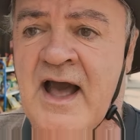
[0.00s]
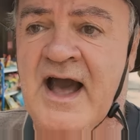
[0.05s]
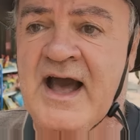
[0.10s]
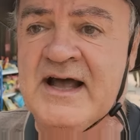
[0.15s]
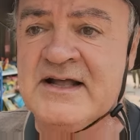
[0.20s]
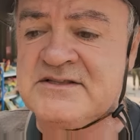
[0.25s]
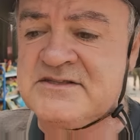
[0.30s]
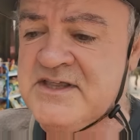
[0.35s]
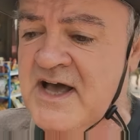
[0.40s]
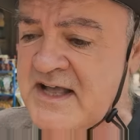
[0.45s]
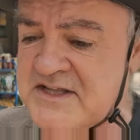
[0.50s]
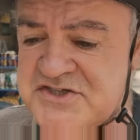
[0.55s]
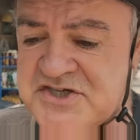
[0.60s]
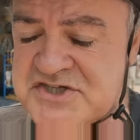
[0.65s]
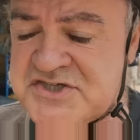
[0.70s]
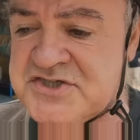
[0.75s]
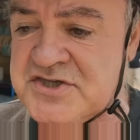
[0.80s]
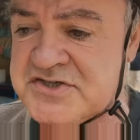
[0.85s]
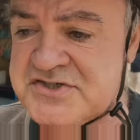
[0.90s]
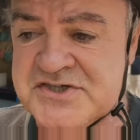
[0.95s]
And that
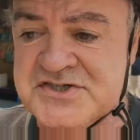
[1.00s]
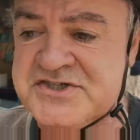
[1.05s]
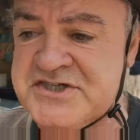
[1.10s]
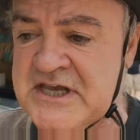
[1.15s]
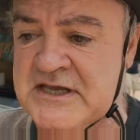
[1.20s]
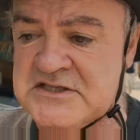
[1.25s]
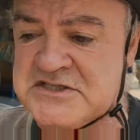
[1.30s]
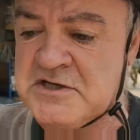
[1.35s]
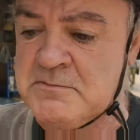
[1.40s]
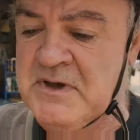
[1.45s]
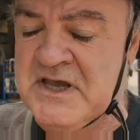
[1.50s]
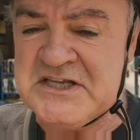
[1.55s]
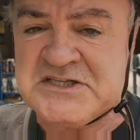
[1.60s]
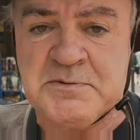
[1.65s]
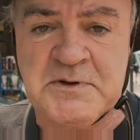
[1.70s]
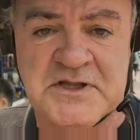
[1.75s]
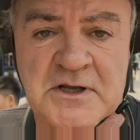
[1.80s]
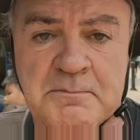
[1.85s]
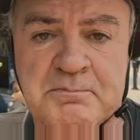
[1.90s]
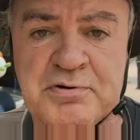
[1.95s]
just doesn't seem to me
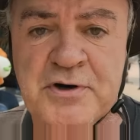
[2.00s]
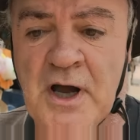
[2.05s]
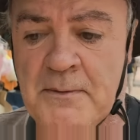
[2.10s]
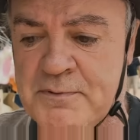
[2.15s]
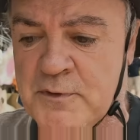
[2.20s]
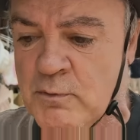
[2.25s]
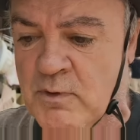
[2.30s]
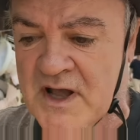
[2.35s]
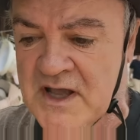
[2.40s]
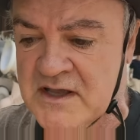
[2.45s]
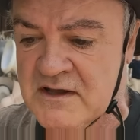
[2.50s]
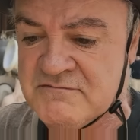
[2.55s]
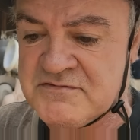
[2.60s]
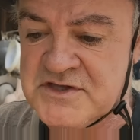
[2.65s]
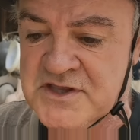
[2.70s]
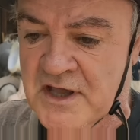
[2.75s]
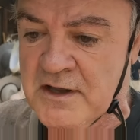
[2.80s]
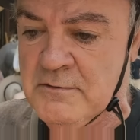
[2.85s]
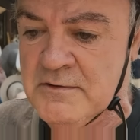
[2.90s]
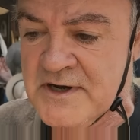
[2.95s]
to be the proper way of
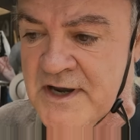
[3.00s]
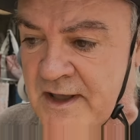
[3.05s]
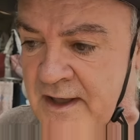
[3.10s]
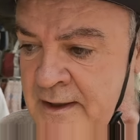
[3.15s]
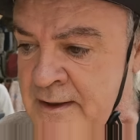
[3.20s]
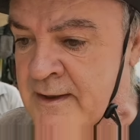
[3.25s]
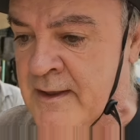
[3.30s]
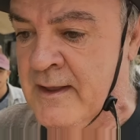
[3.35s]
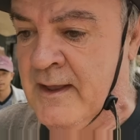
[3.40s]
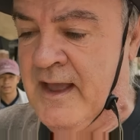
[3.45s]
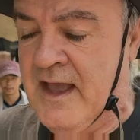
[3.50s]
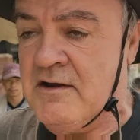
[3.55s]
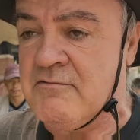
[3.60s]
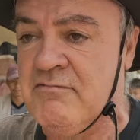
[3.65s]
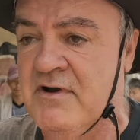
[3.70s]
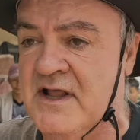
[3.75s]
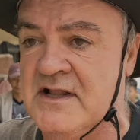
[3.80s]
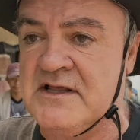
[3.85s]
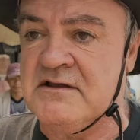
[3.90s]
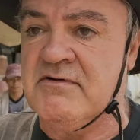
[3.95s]
doing it. It
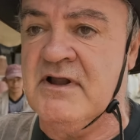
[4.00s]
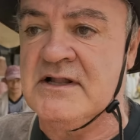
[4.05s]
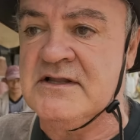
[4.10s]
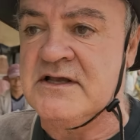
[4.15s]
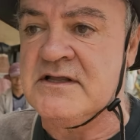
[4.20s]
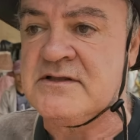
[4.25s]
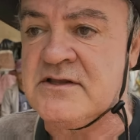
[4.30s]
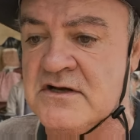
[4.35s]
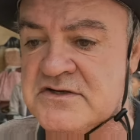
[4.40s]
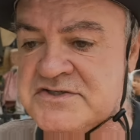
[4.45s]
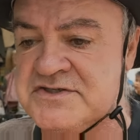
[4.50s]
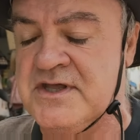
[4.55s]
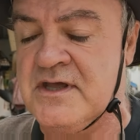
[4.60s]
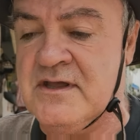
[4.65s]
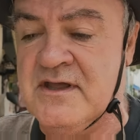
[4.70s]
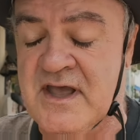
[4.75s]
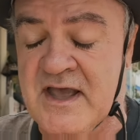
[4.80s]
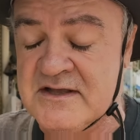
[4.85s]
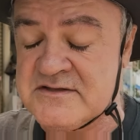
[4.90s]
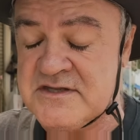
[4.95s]
really, really
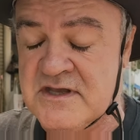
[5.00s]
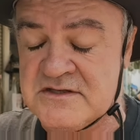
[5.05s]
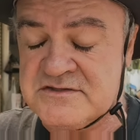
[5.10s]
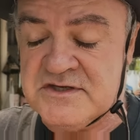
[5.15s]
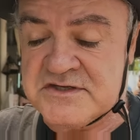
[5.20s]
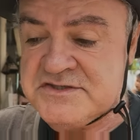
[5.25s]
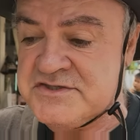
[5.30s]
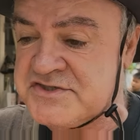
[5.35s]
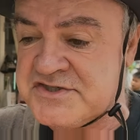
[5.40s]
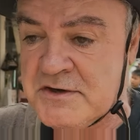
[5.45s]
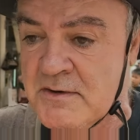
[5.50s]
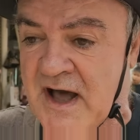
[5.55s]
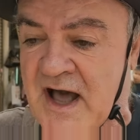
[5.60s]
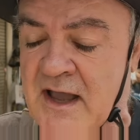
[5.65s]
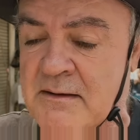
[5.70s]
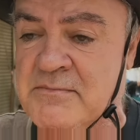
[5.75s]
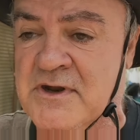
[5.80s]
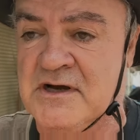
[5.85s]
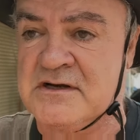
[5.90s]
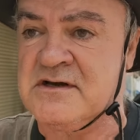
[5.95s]
doesn't. It doesn't. So
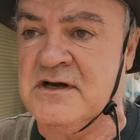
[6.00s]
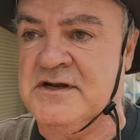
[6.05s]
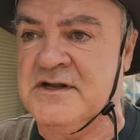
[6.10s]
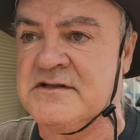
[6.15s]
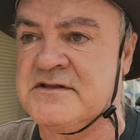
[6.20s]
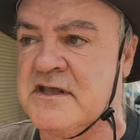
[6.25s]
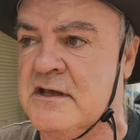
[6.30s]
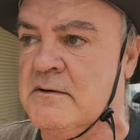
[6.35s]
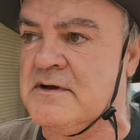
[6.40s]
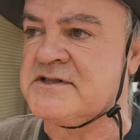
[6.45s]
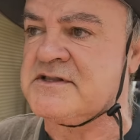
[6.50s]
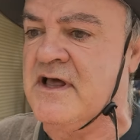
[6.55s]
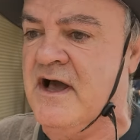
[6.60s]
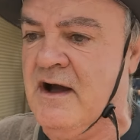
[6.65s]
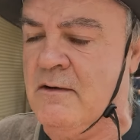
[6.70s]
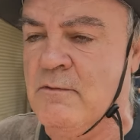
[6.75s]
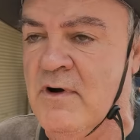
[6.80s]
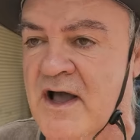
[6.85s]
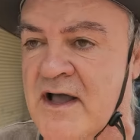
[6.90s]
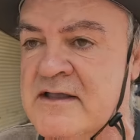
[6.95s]
I'm not going to do it
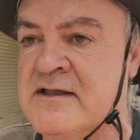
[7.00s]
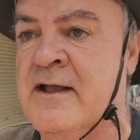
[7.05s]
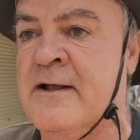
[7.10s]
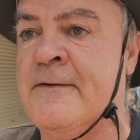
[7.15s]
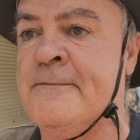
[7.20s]
that way.